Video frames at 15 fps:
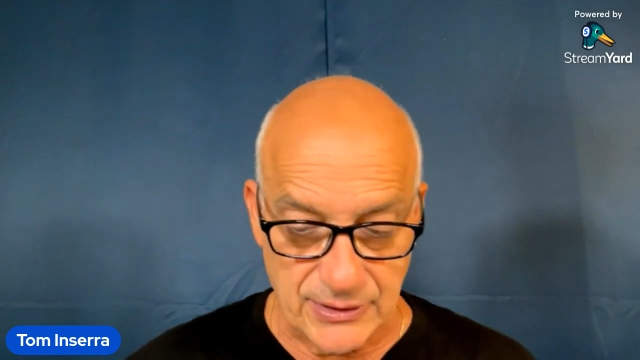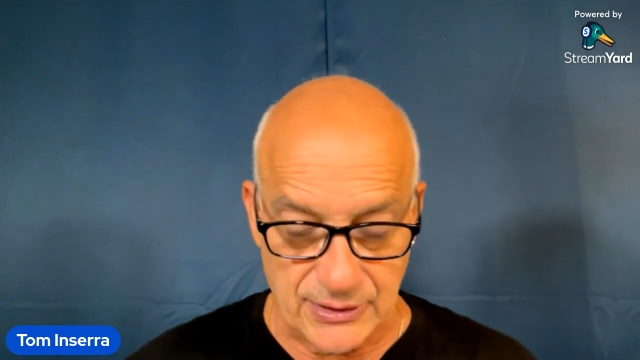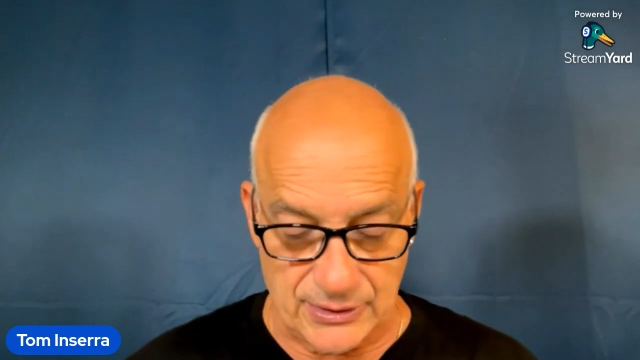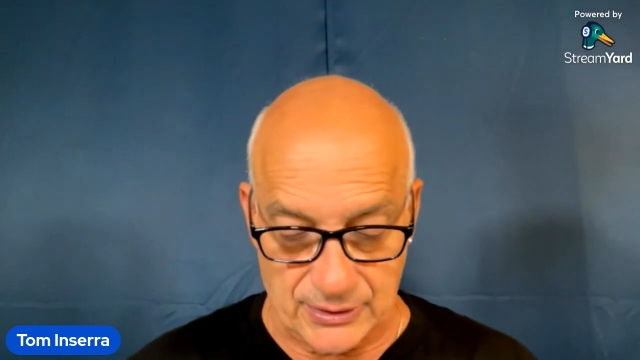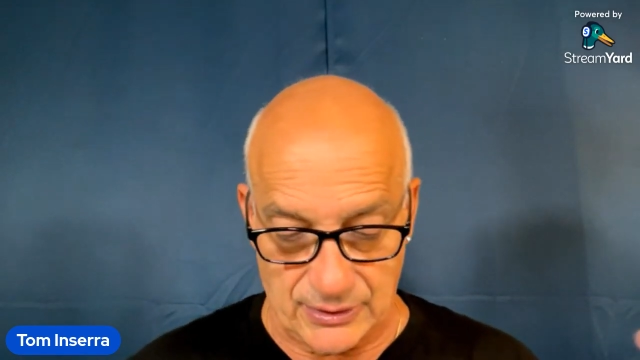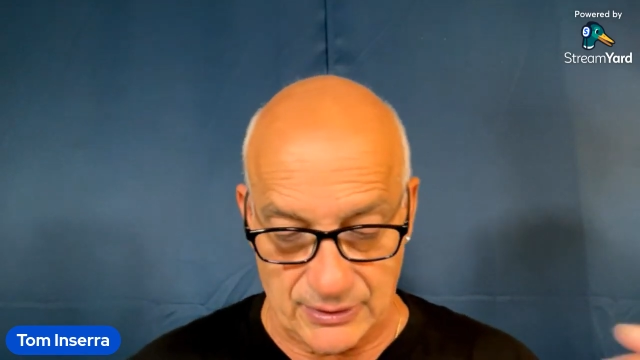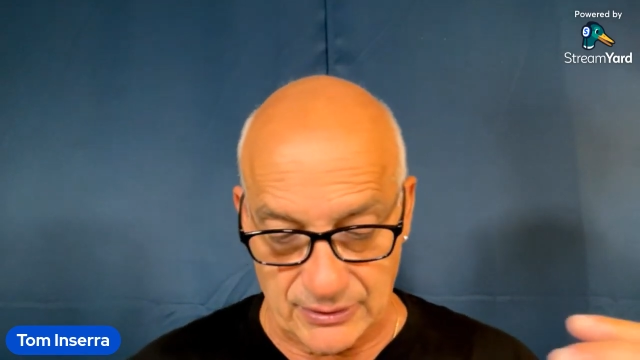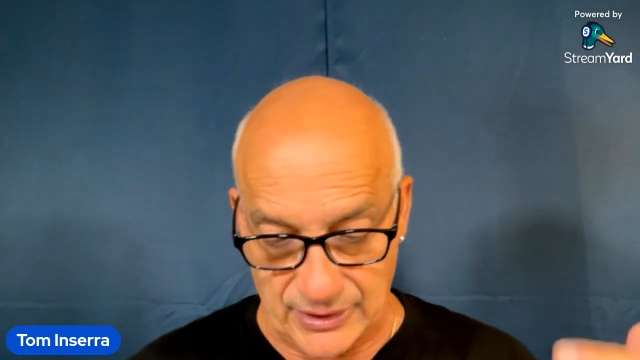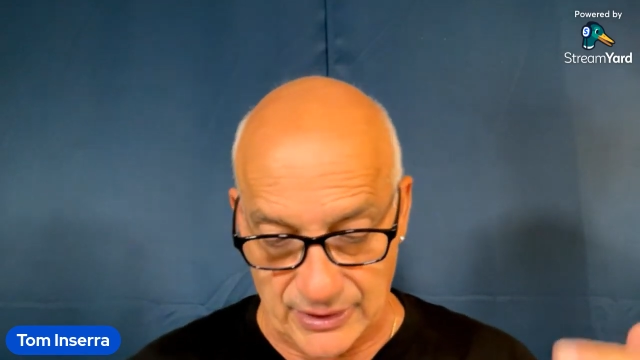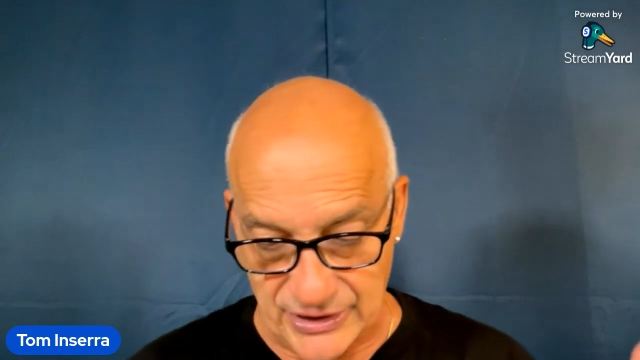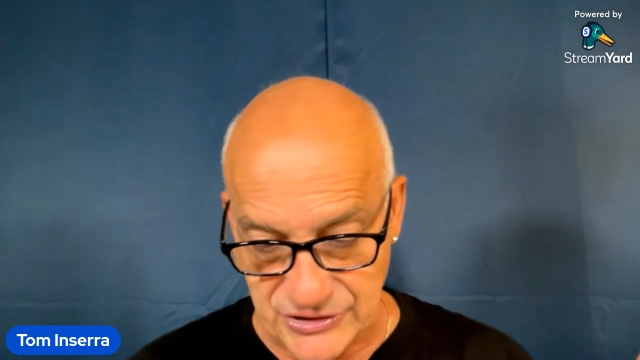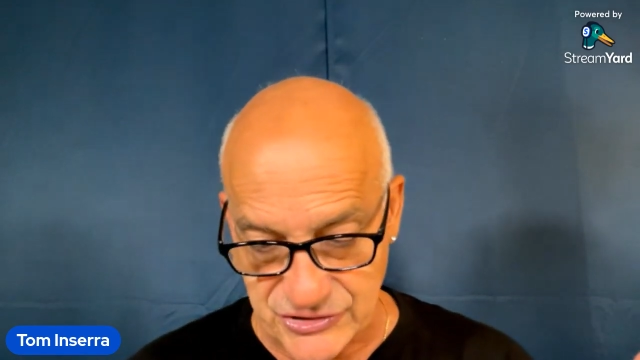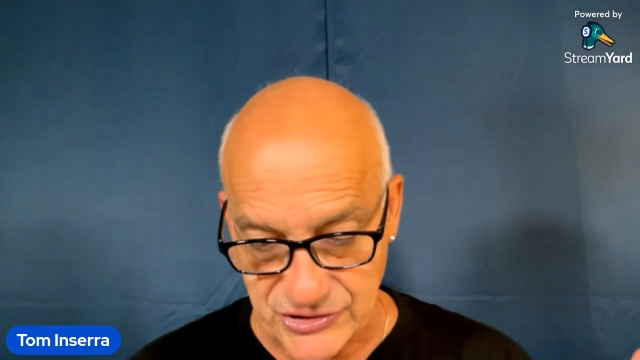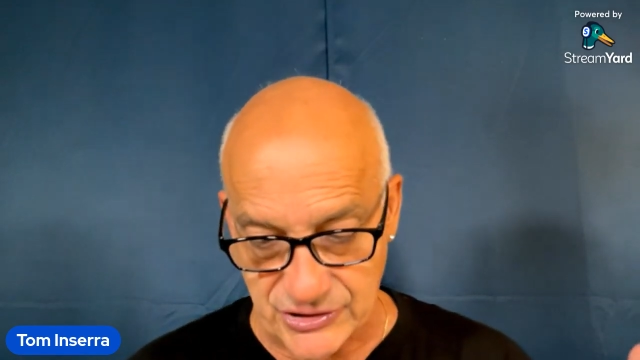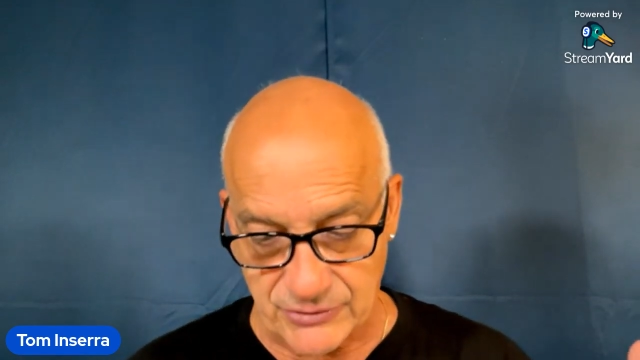
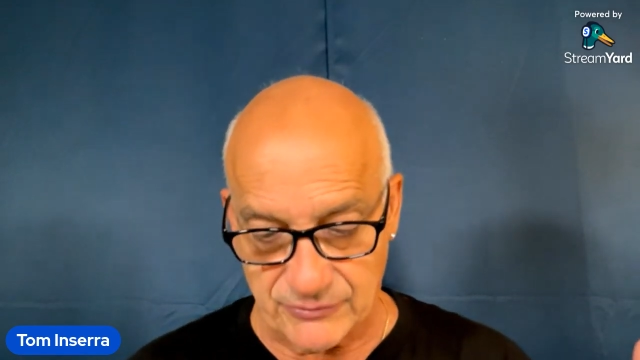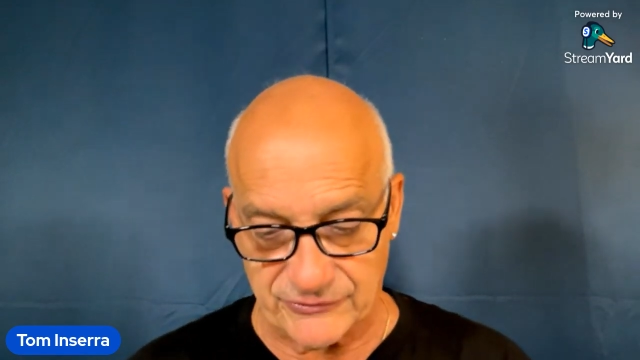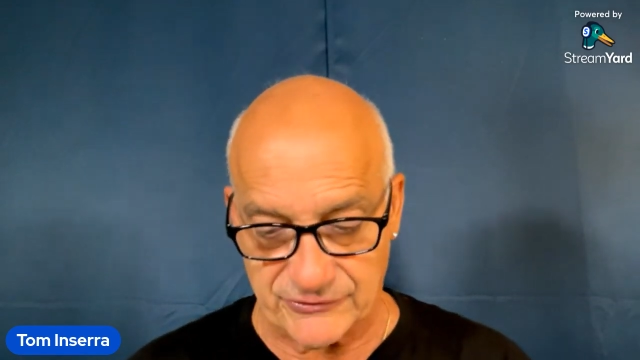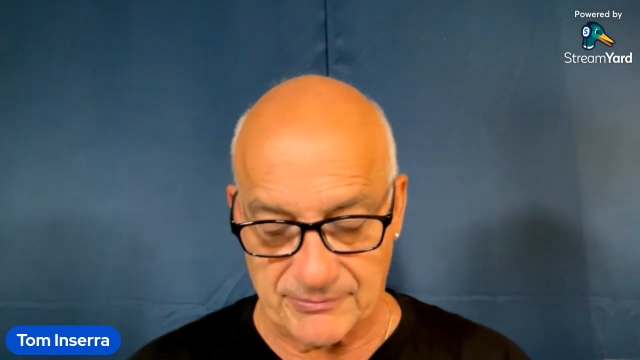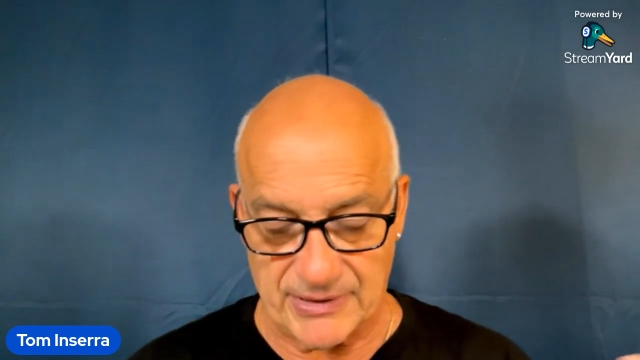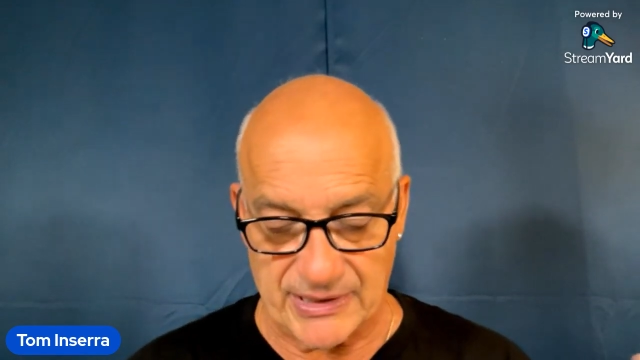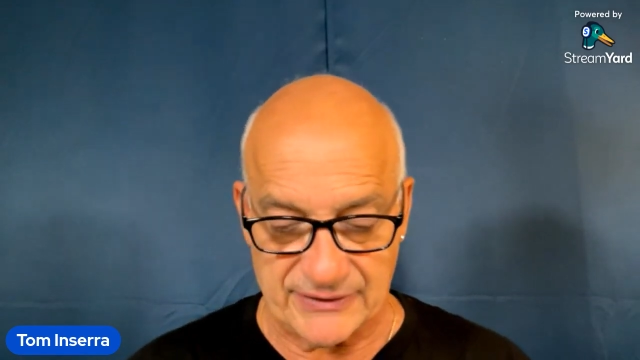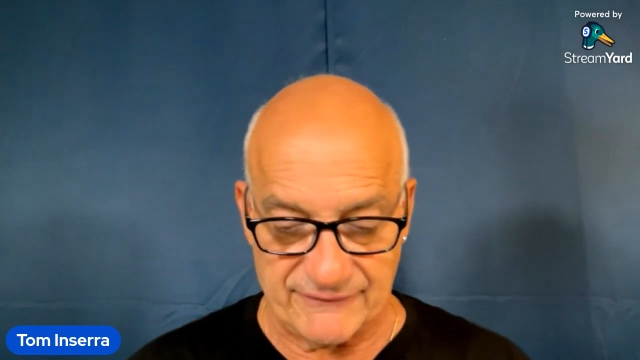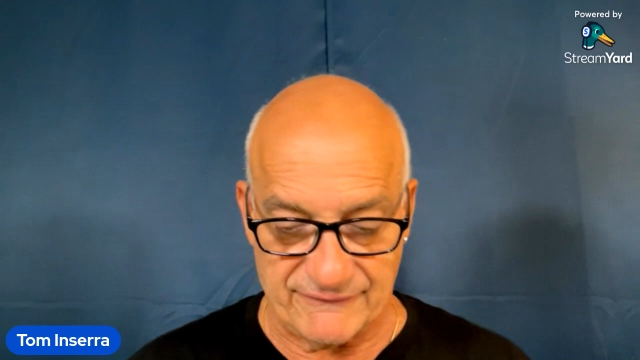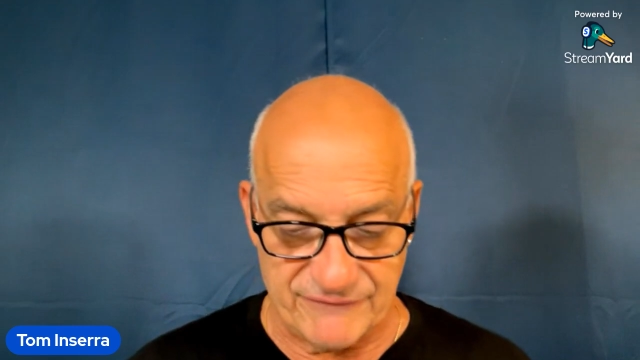Elijah was a man of